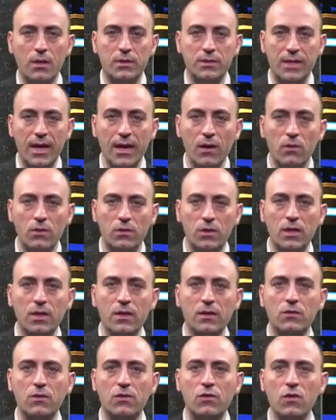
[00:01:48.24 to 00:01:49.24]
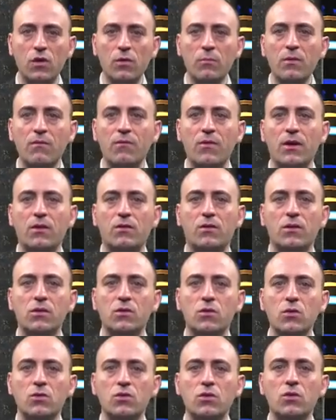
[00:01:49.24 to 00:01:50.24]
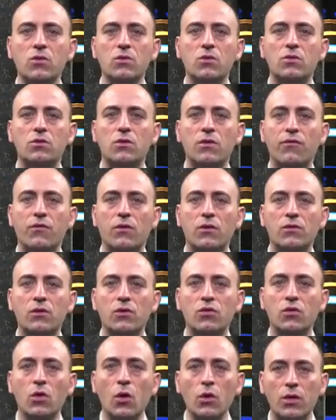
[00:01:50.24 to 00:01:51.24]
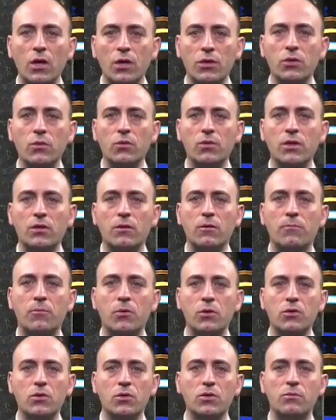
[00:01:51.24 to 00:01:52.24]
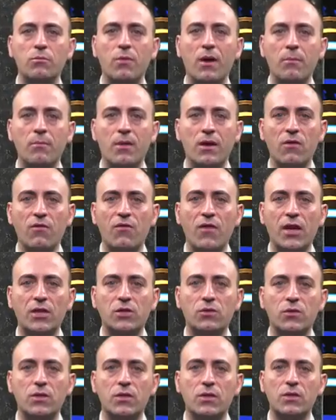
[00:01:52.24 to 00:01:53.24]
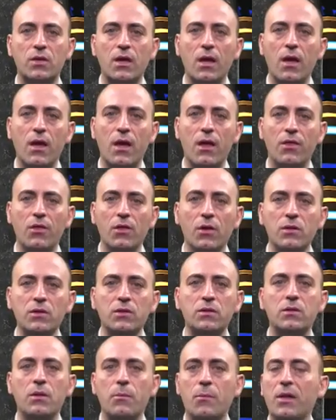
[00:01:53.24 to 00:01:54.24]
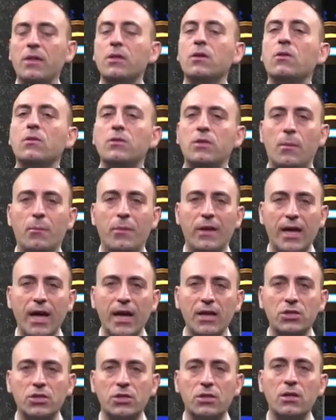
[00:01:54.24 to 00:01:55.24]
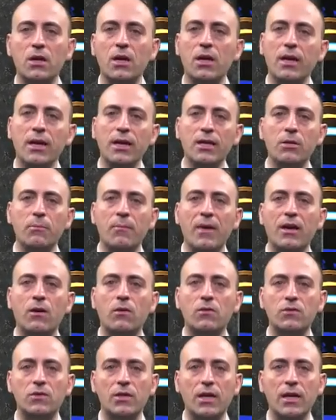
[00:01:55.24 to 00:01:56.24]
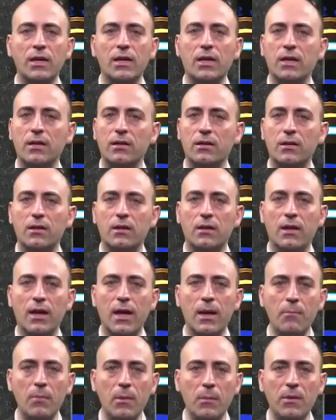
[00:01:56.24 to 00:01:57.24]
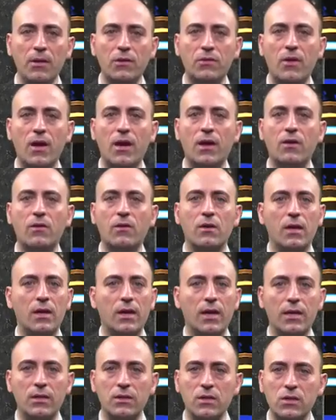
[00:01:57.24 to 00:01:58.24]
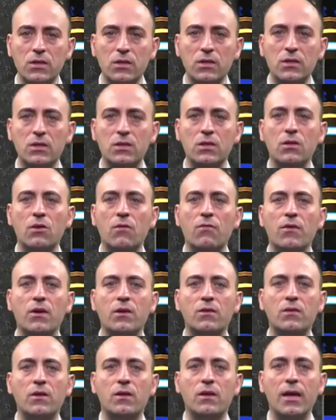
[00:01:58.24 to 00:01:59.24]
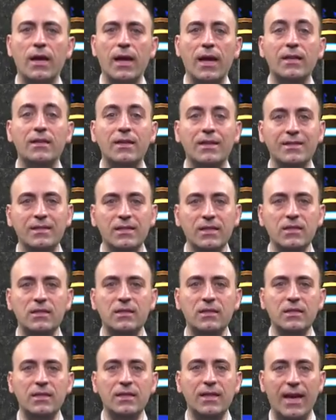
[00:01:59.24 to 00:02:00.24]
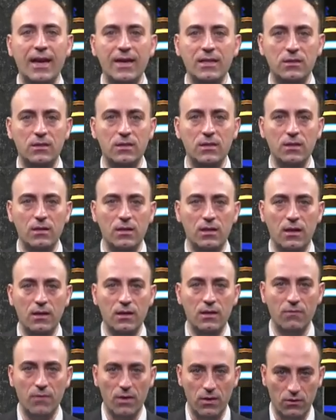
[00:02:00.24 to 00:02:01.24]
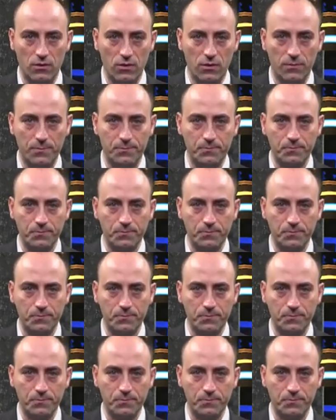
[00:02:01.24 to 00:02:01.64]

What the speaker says: Secondly, the term inverter is also used for the total unit produced by manufacturers, and thus, depending on the application, it may contain an MPP tracker, a DC-DC converter, and a DC-AC inverter.